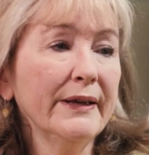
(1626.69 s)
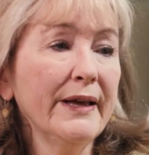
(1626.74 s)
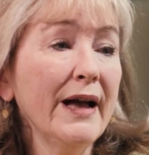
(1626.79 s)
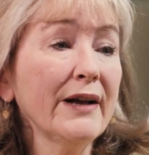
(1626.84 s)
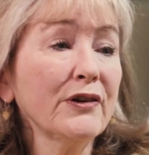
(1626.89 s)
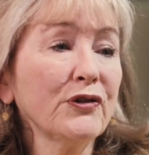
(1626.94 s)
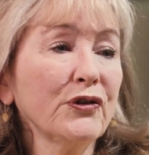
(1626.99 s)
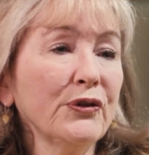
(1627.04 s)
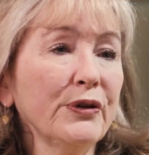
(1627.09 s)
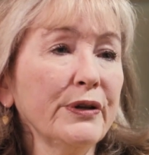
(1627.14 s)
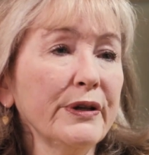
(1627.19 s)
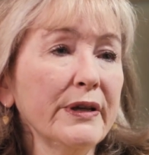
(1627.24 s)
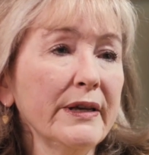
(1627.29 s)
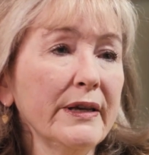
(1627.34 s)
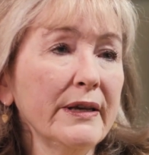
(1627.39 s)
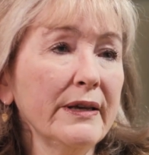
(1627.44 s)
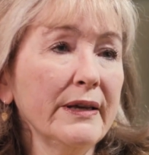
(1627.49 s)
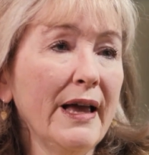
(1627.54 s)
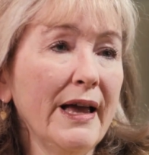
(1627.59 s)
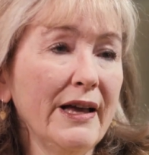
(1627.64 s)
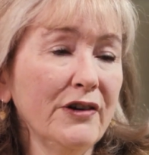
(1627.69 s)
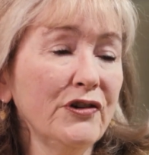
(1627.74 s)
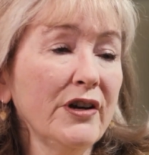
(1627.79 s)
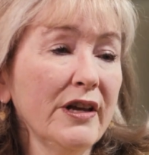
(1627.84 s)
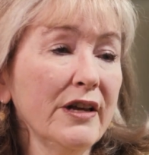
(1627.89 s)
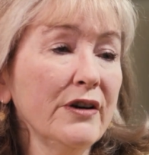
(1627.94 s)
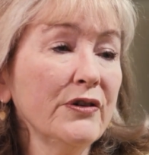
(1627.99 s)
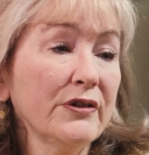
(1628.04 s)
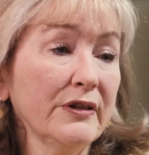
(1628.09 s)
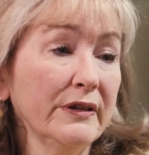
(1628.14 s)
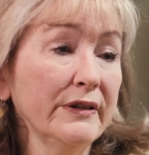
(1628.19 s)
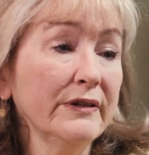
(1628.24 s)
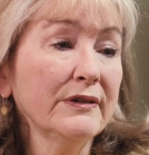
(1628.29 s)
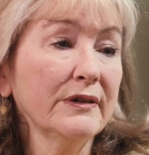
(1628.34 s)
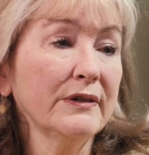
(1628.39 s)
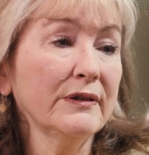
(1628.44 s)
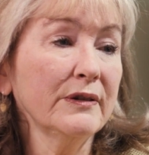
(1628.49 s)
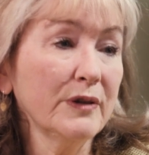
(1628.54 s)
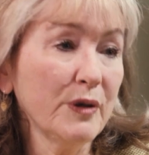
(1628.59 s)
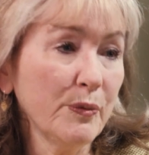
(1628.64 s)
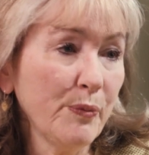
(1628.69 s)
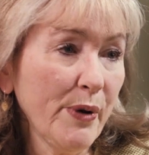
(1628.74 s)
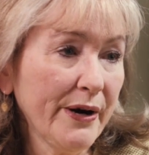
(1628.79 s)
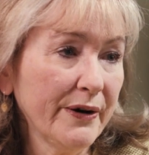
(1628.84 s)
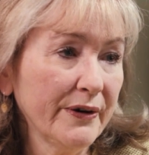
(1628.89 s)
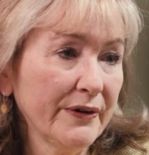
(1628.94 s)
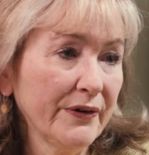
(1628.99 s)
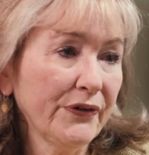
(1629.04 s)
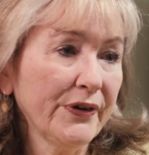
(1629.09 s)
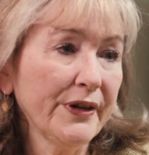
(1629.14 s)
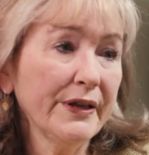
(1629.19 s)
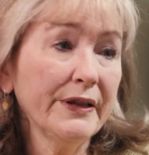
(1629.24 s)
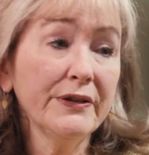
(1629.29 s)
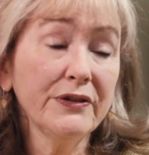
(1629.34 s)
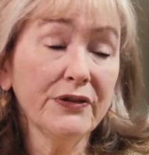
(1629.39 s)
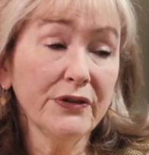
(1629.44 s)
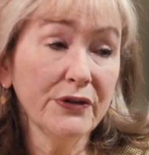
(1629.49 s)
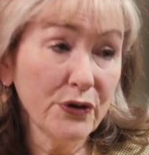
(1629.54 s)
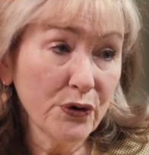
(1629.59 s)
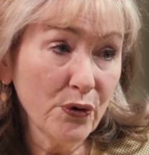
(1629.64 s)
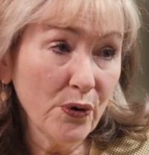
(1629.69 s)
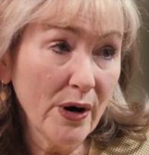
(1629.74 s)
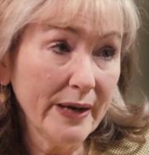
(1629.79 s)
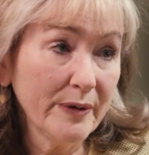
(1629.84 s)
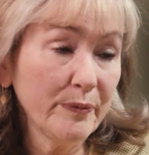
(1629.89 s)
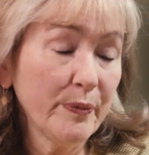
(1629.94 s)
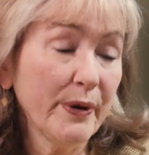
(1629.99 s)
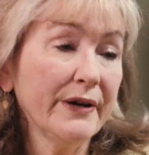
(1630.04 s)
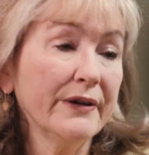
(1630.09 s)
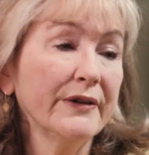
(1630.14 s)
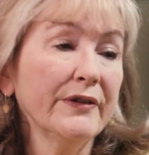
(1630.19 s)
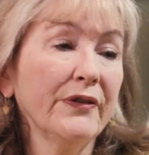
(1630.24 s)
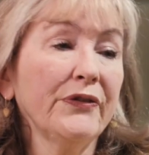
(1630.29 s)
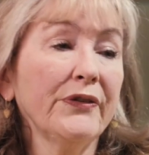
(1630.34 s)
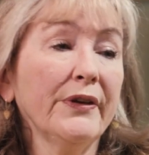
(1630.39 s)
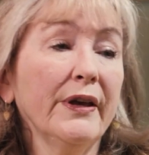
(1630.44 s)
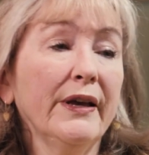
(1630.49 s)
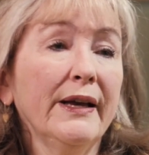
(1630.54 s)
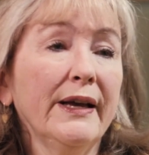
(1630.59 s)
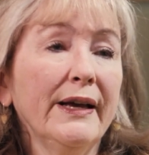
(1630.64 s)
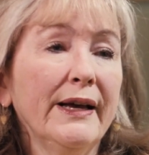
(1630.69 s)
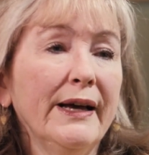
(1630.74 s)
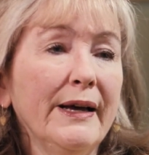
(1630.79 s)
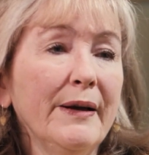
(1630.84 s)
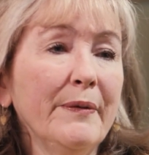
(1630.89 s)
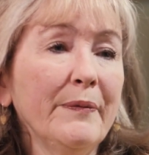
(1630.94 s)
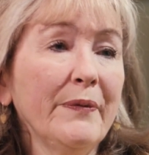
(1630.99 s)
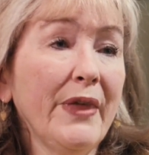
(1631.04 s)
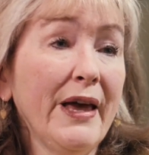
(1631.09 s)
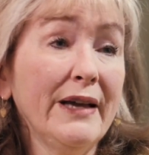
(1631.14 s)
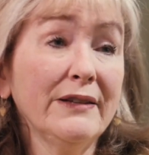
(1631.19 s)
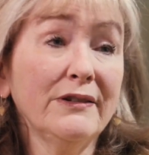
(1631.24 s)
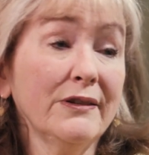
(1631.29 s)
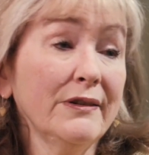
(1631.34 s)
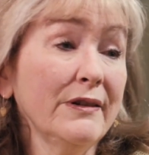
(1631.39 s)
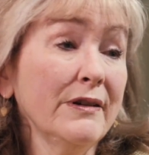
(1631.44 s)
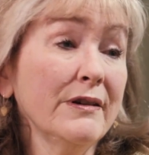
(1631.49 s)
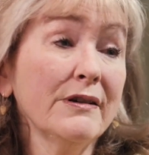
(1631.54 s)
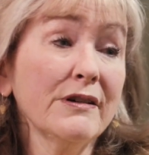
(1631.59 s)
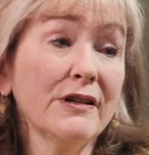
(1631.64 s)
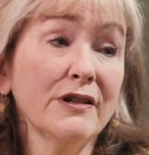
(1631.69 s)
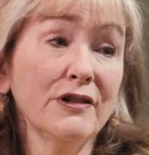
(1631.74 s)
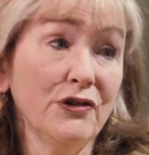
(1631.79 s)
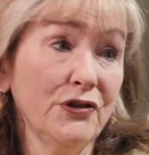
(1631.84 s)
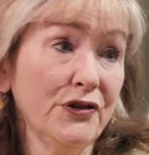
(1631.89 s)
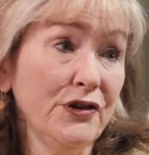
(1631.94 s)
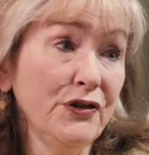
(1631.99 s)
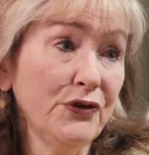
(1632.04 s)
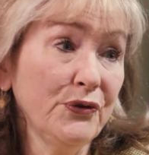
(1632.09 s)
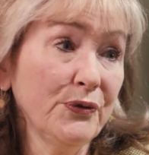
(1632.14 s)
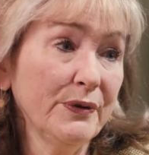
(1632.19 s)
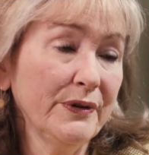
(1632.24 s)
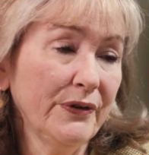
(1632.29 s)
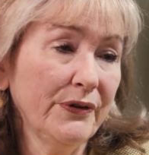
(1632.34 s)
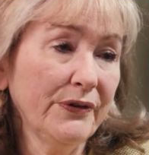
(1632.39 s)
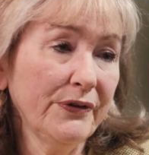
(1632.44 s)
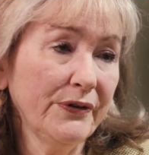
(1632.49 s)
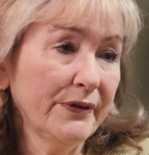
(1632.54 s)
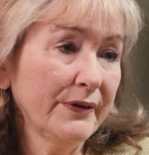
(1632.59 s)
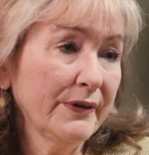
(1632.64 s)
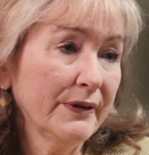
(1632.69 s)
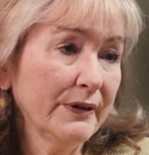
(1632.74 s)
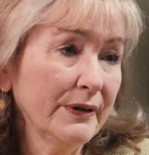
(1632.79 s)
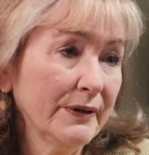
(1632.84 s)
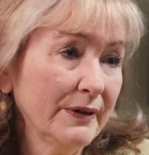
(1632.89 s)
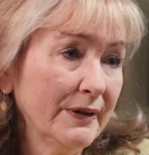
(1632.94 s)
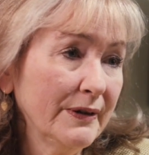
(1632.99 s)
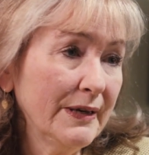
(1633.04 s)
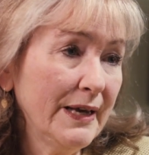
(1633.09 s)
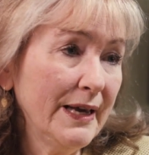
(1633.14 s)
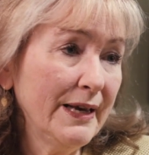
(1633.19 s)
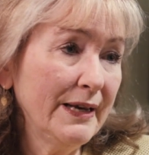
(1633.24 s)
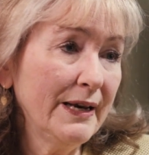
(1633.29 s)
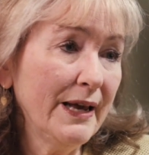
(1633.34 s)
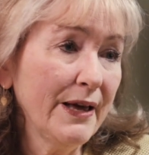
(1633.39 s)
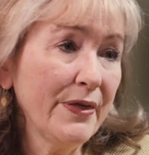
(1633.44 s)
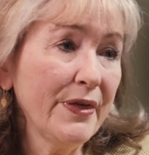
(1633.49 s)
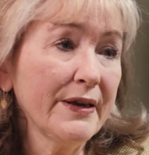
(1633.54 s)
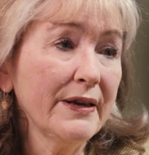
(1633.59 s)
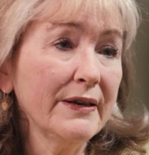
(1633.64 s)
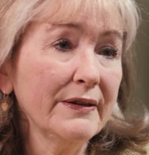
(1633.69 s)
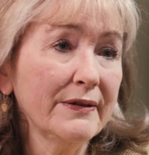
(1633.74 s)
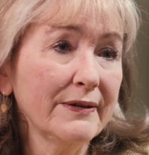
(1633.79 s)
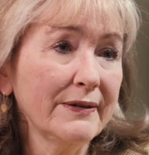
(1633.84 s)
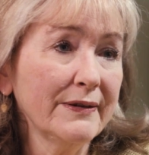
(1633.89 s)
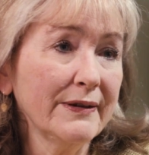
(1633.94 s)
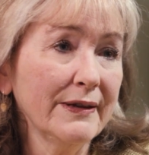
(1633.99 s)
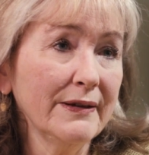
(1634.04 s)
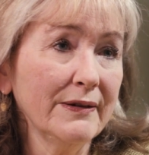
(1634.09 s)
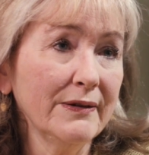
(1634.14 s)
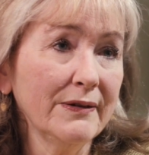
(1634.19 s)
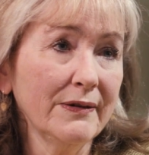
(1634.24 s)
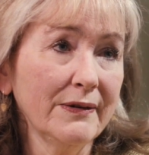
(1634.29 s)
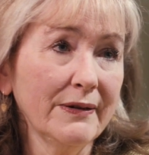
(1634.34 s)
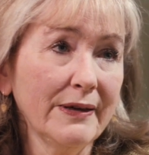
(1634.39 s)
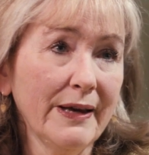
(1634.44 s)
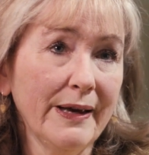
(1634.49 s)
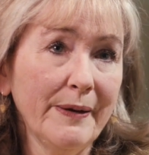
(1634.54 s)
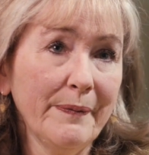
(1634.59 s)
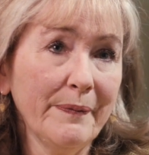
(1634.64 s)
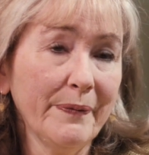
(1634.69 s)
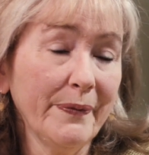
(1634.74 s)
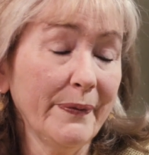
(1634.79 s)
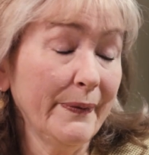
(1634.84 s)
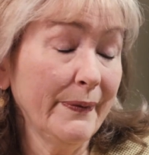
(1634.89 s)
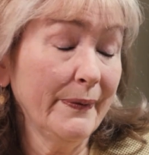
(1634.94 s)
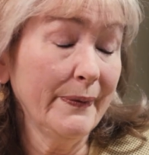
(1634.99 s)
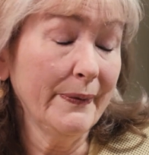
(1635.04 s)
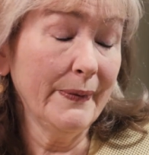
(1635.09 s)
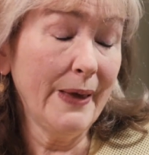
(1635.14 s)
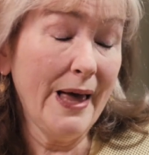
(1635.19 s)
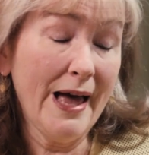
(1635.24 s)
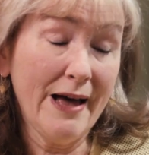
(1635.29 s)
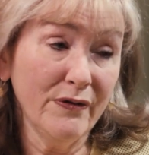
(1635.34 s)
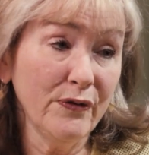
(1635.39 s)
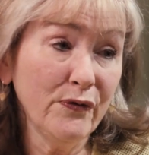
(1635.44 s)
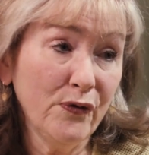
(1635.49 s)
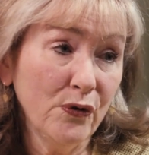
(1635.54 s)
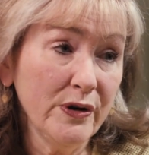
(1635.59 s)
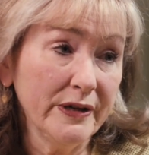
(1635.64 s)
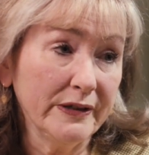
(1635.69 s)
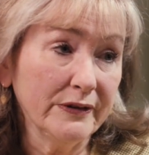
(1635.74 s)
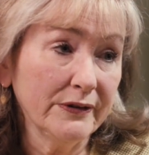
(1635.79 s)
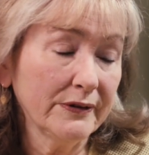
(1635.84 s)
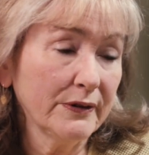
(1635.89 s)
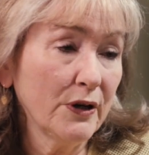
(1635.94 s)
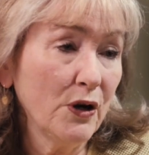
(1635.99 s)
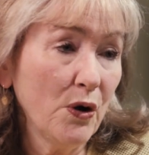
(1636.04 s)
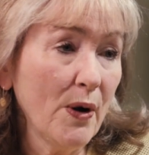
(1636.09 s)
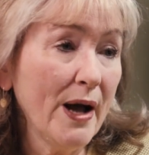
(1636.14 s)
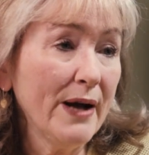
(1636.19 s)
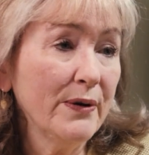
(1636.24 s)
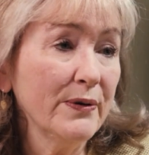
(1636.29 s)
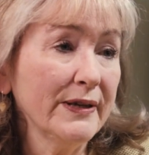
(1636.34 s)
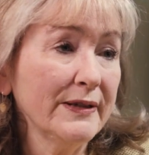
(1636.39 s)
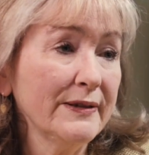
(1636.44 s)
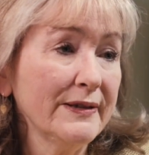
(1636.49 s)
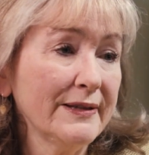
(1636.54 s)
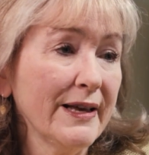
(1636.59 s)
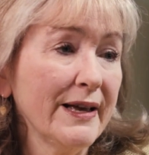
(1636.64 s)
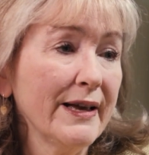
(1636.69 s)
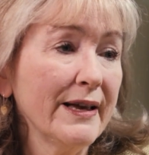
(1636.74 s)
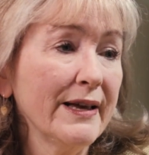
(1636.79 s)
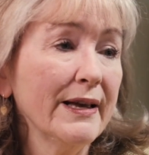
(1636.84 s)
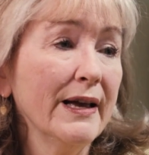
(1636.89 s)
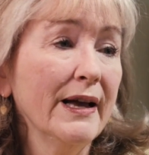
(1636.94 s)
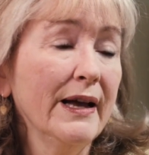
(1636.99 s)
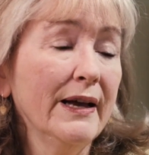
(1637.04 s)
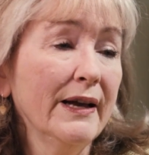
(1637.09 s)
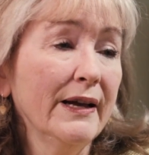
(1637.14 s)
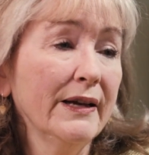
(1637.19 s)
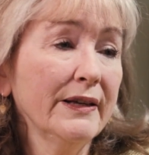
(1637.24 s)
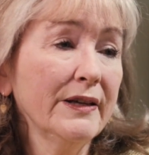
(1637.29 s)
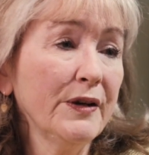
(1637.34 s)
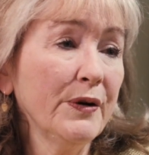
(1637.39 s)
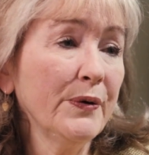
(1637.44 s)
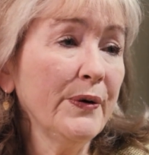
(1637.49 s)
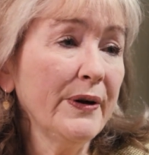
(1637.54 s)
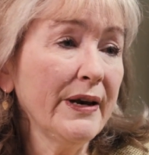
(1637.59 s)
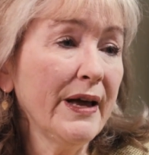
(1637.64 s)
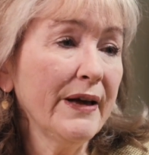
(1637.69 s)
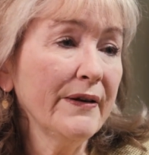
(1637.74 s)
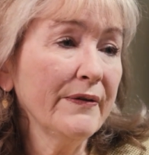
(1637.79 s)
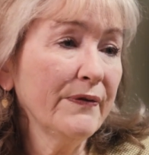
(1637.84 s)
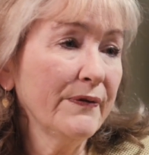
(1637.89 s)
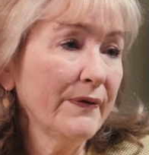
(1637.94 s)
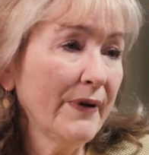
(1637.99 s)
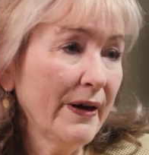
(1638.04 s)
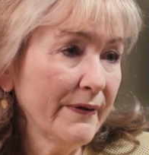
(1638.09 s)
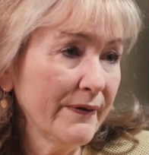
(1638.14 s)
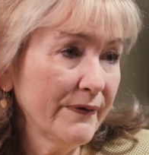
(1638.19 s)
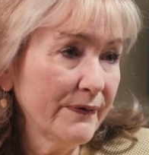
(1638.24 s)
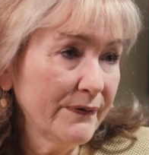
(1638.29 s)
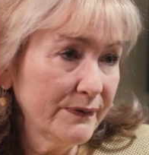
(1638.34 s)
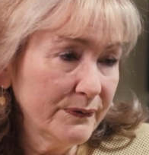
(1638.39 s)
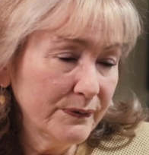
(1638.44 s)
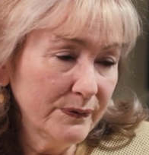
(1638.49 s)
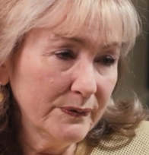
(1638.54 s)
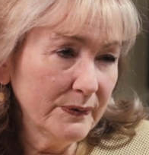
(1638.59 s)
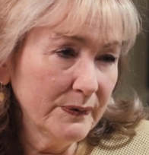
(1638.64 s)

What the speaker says: Actually, educators listen to parents, they listen to grandparents. That's their constituents. And I think it's have a voice. Go out and say, you know what, I've